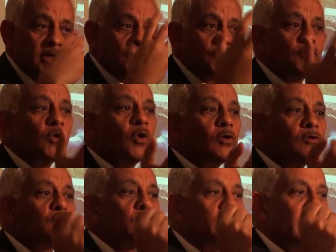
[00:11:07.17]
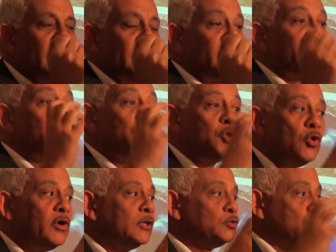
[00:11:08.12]
into whole Somalia, even
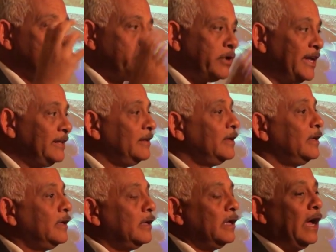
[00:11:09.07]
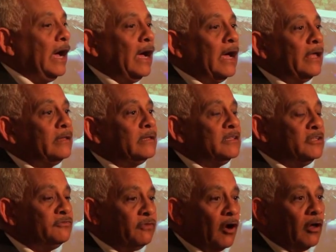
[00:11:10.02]
though it was bred
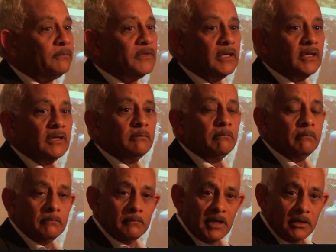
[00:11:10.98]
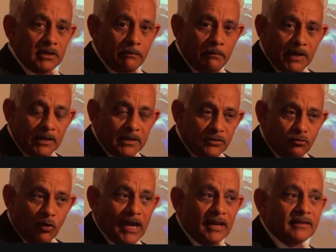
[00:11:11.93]
and developed in, in, the, in the
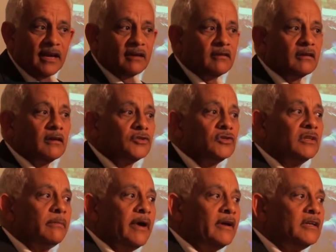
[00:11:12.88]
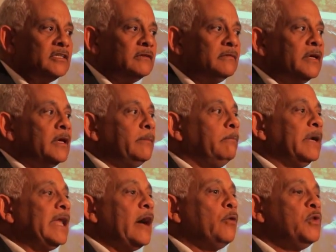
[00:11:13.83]
dryland agriculture in the Bay region,
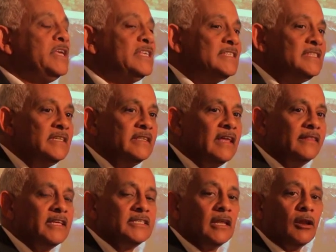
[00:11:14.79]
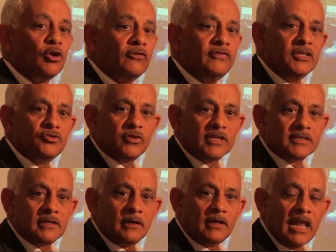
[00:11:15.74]
but we see that there's a lot of
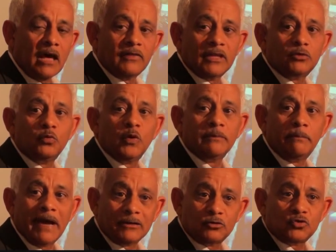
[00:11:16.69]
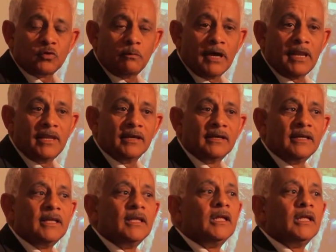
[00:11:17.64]
interest now that we went back to Somalia